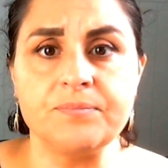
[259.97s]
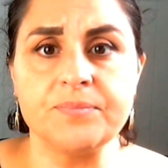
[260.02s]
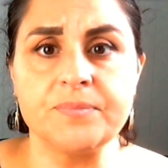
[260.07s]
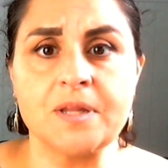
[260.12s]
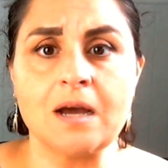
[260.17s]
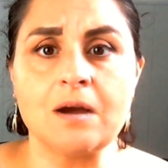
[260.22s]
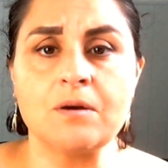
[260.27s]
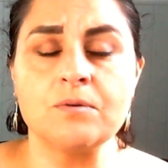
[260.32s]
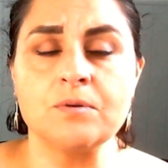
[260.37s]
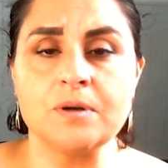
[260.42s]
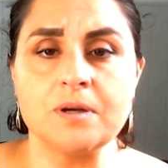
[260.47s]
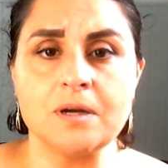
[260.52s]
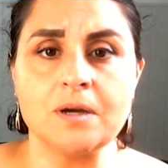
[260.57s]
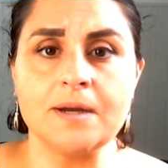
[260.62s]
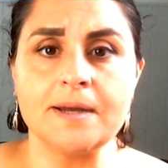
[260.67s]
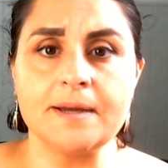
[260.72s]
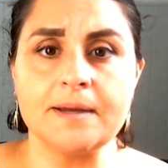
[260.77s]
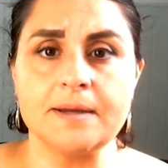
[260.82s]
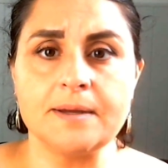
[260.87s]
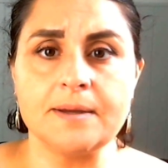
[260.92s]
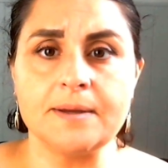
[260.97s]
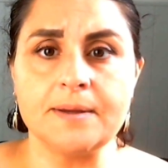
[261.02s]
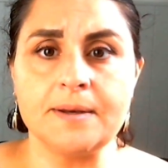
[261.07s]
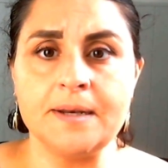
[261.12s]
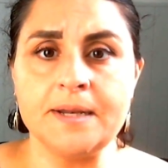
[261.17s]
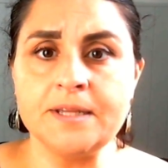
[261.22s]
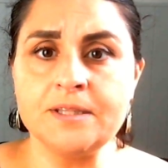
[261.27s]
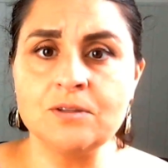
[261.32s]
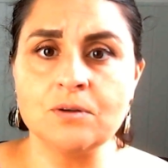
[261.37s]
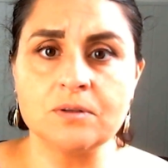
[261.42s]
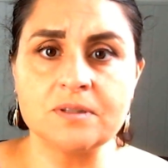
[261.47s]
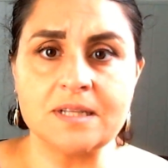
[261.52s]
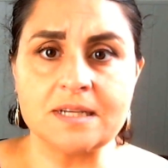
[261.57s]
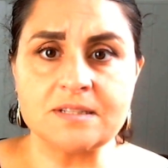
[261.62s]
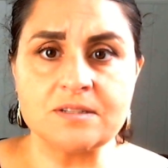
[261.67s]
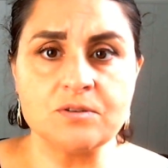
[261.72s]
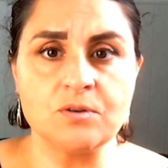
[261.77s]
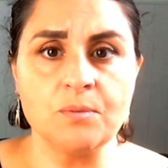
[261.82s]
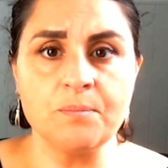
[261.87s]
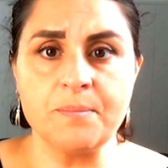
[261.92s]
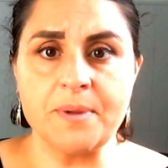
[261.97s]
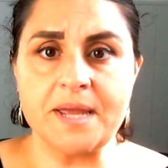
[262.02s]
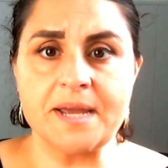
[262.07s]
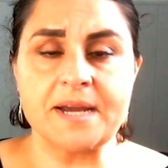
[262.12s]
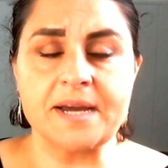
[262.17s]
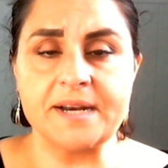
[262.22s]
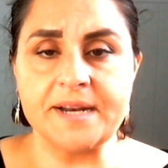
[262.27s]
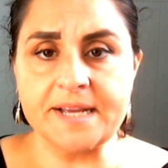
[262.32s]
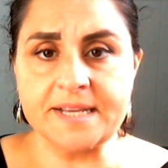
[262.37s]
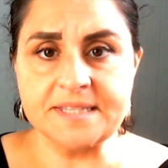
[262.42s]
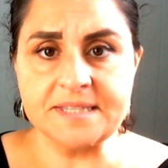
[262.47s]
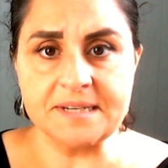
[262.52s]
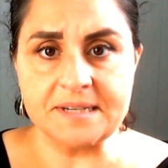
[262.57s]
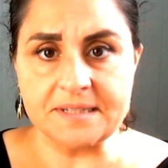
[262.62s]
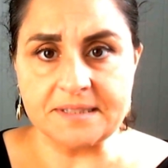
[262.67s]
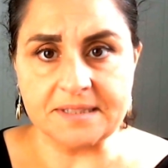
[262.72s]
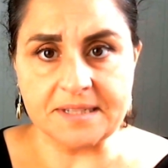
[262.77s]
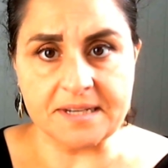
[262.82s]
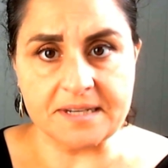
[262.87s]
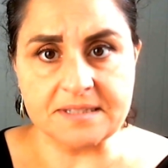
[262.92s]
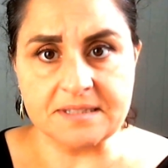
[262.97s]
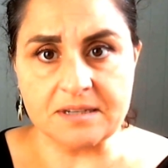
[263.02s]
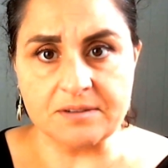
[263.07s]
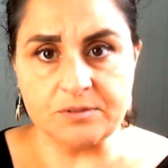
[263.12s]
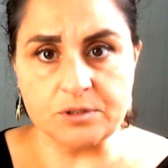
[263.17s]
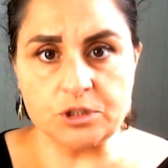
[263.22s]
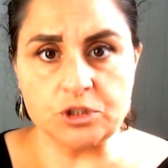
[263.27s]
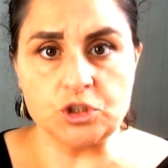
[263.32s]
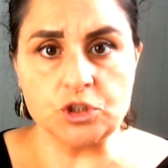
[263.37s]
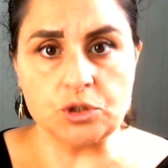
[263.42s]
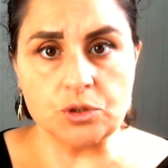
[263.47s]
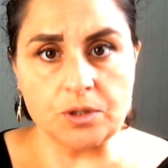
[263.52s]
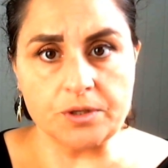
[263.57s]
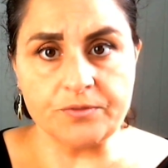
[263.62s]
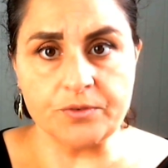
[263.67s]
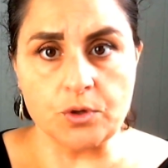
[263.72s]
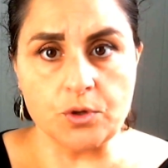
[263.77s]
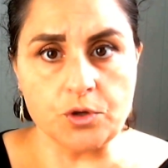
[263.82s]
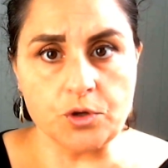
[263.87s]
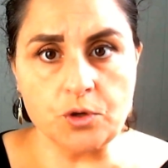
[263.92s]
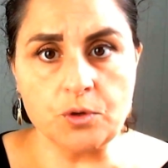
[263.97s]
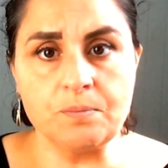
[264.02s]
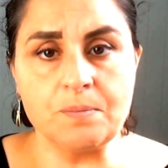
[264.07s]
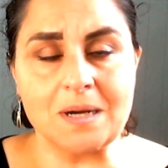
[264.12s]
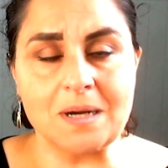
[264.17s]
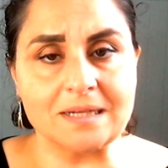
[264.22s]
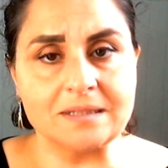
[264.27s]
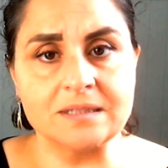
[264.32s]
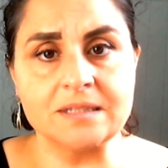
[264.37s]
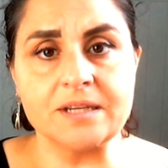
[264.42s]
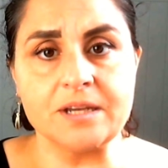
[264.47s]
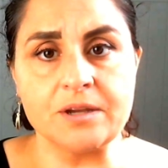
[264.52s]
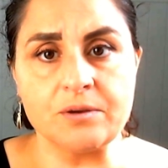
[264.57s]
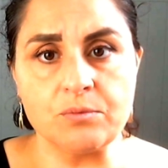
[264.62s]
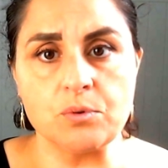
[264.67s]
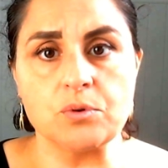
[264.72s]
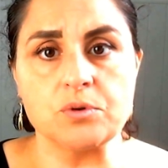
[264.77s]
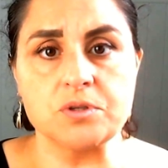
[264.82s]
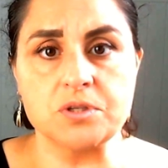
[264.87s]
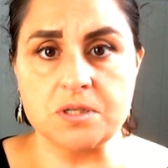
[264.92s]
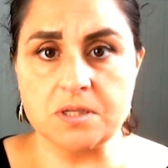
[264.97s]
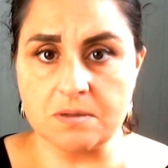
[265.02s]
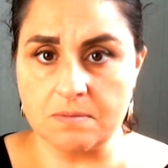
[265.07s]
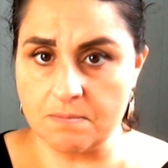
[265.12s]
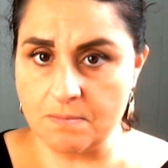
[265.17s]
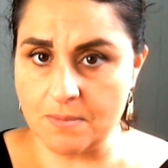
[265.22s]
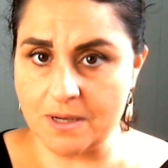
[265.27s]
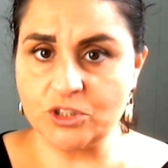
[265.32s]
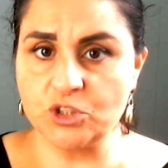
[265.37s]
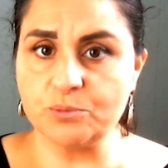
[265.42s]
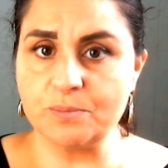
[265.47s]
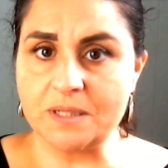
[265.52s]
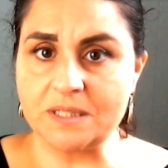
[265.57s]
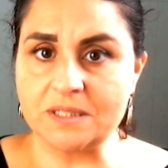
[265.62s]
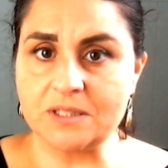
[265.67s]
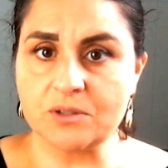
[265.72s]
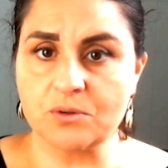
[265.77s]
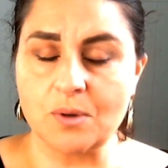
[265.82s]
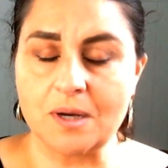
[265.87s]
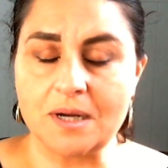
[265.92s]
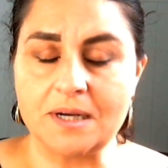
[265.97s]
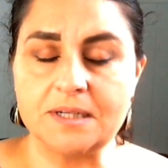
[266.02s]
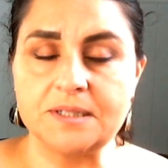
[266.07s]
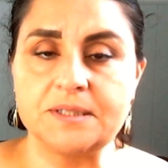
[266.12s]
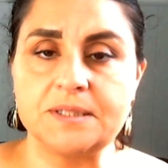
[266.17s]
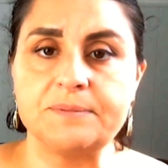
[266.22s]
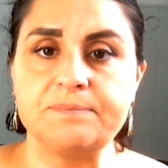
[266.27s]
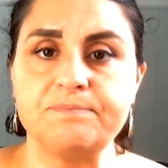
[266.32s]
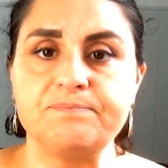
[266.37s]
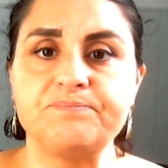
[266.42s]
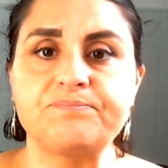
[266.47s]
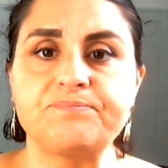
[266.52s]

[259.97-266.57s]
Now, Lidl does not make an excellent extra virgin olive oil, but it was much better quality.